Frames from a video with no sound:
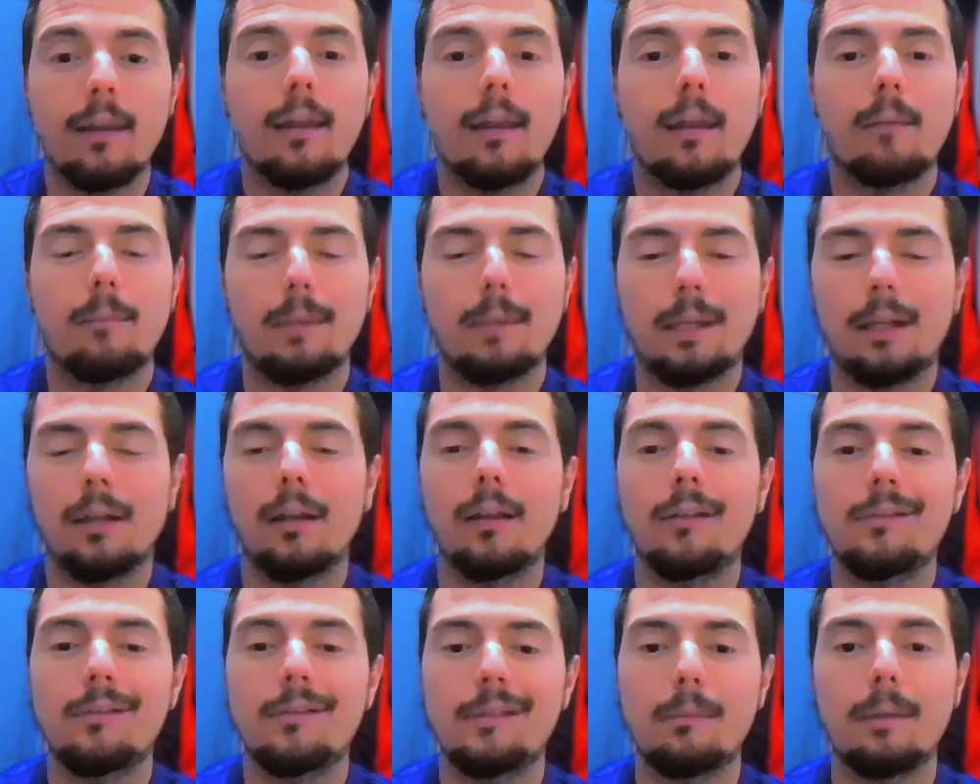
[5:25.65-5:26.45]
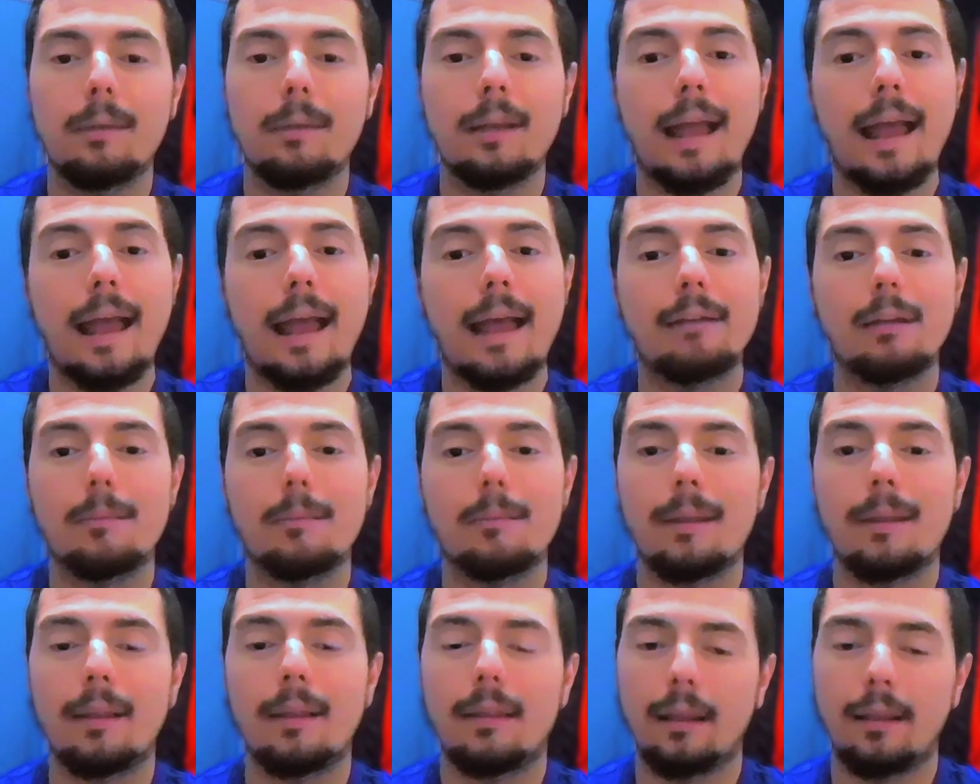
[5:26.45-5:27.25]
and because she might not have the
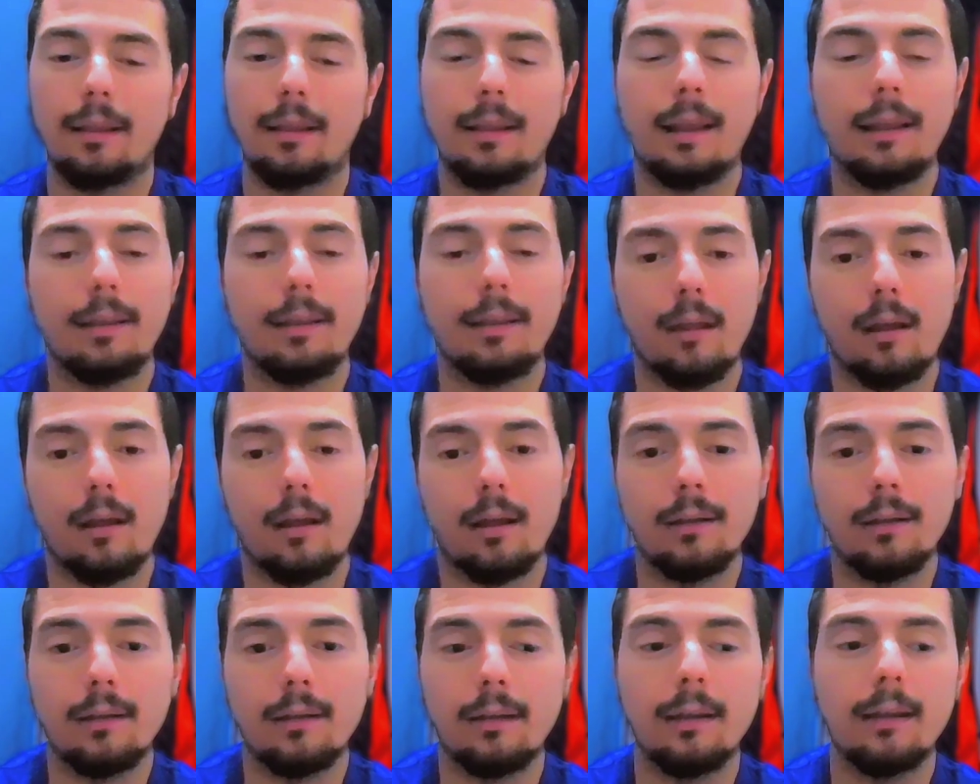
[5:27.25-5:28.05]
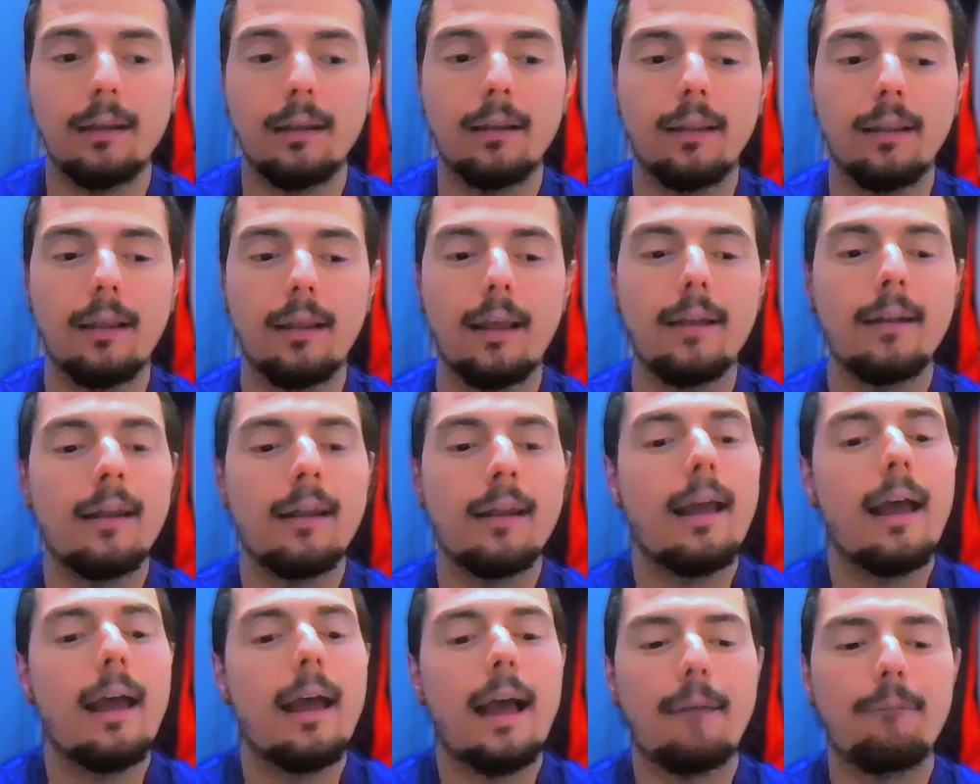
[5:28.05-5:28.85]
best success on the inside,
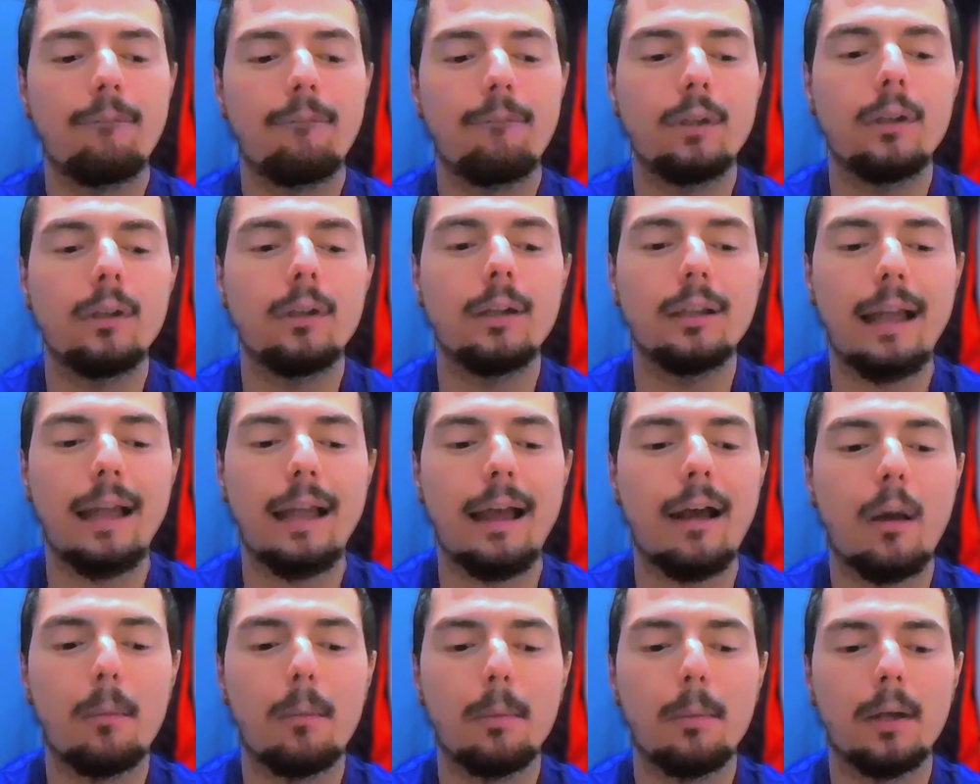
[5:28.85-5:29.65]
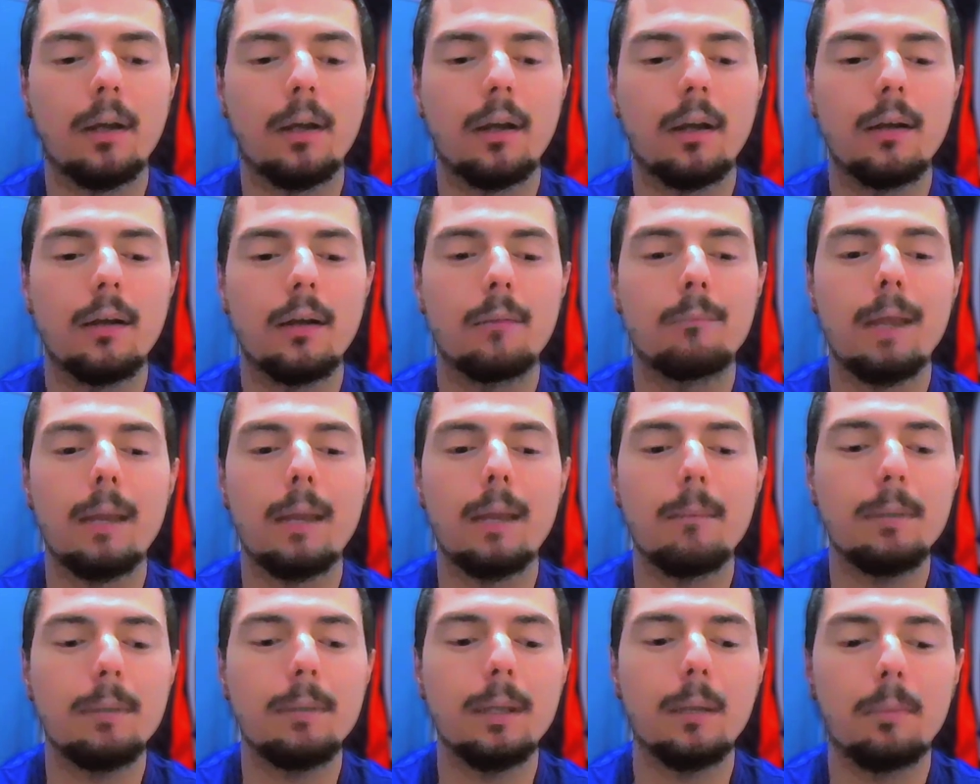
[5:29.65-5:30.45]
I feel like that uppercut
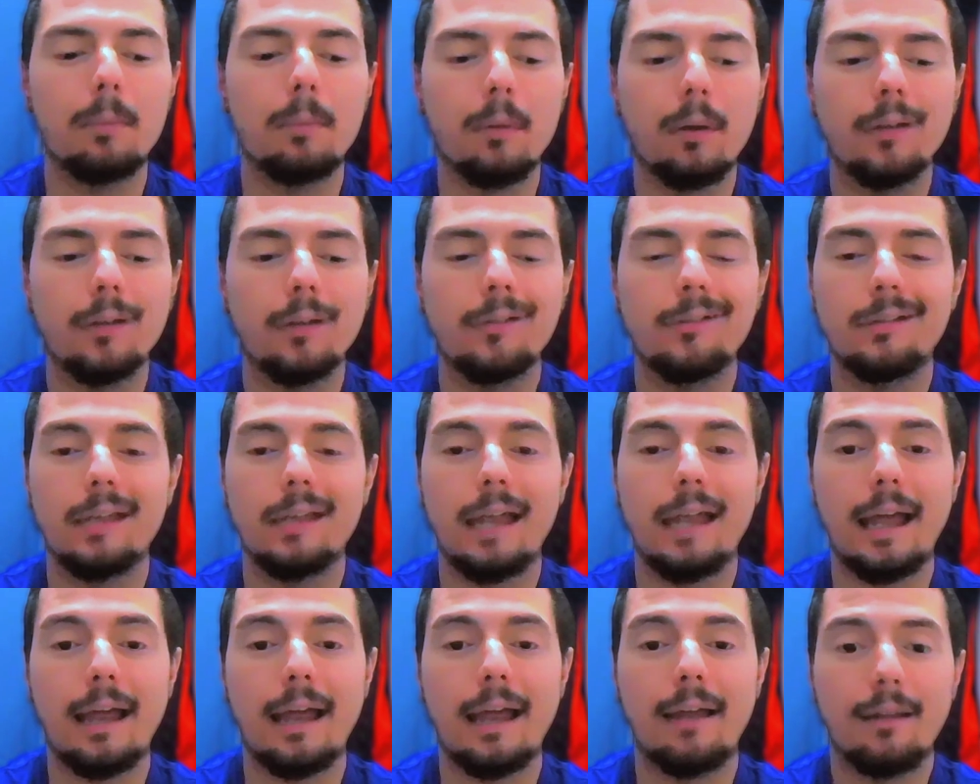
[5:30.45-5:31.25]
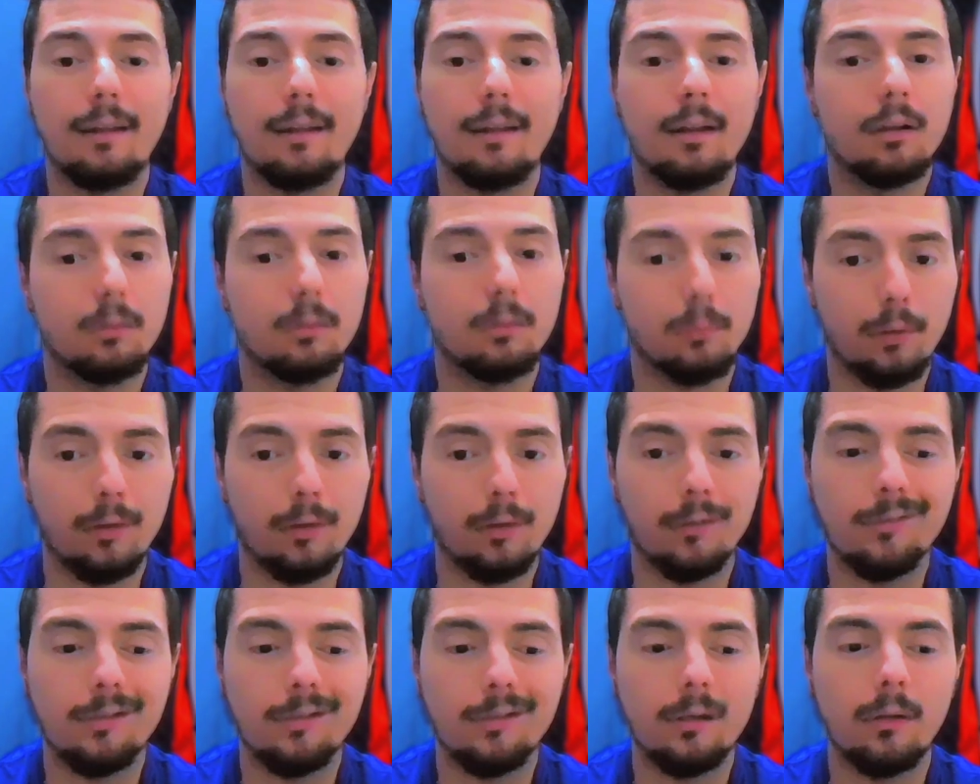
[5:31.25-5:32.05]
might be a punch that
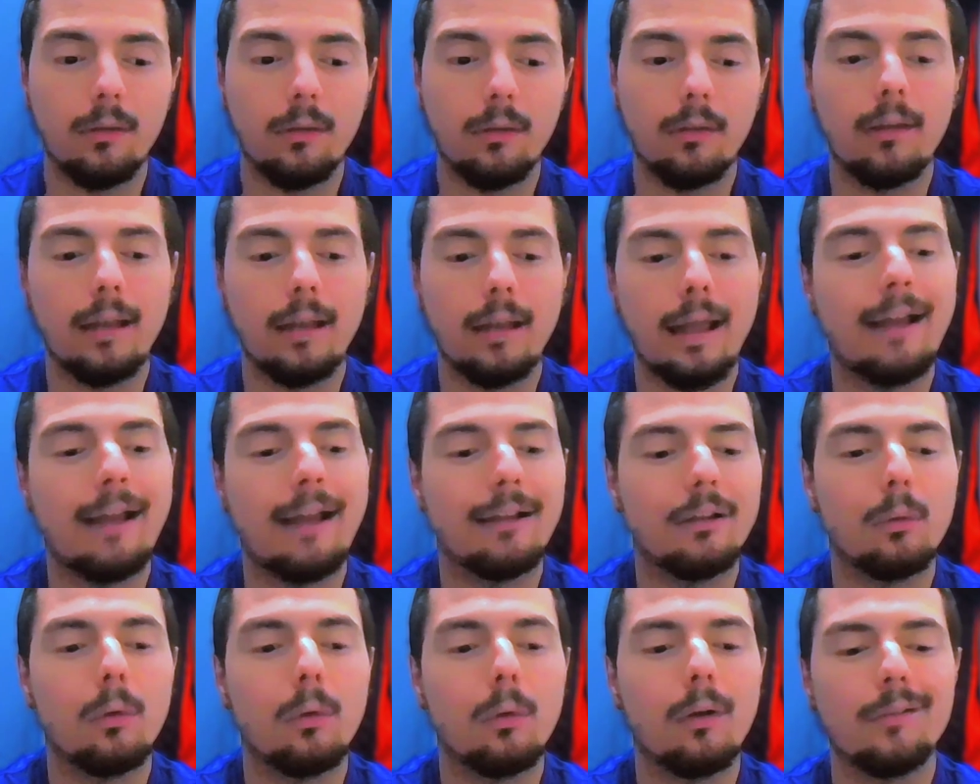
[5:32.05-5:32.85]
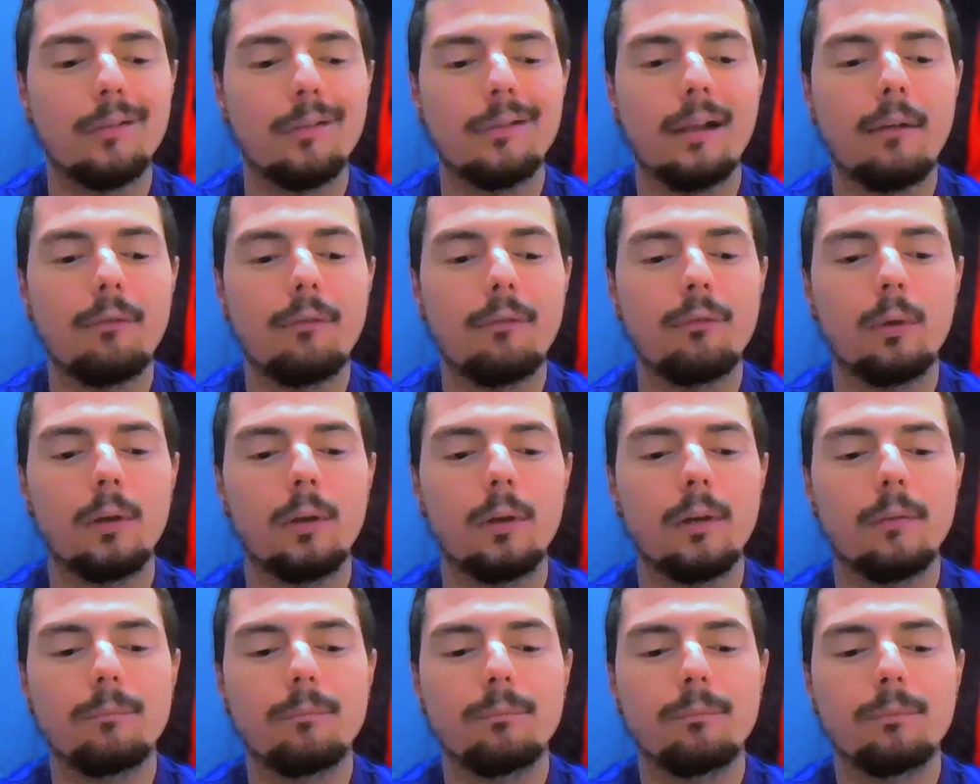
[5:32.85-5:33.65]
Claressa Shields is going to have to watch out
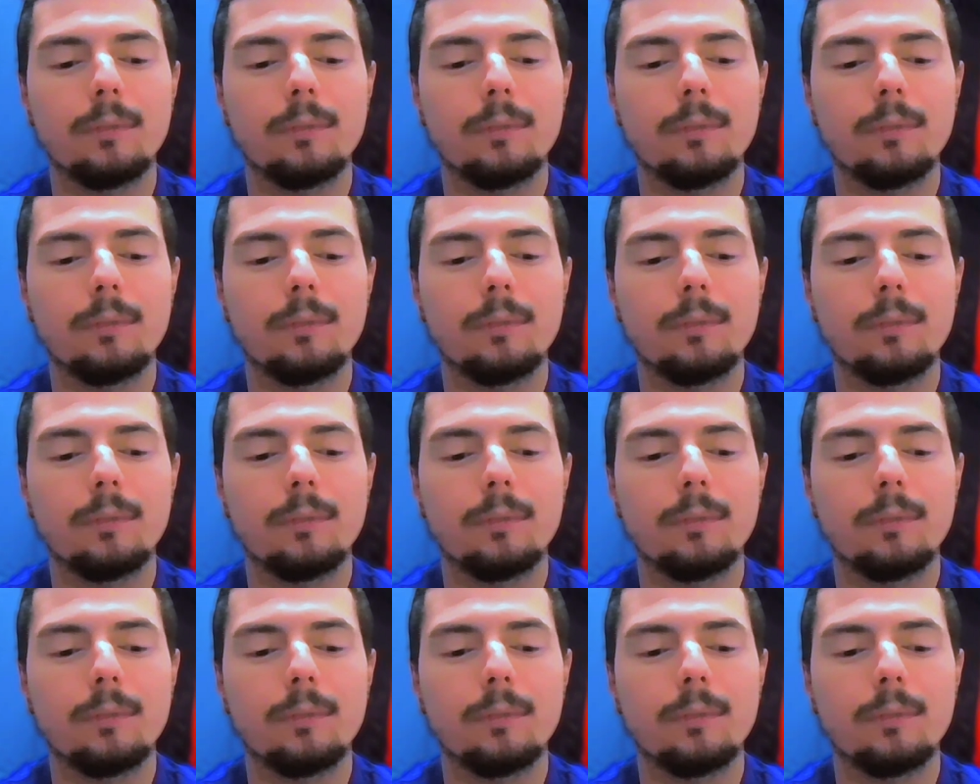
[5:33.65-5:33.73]
for.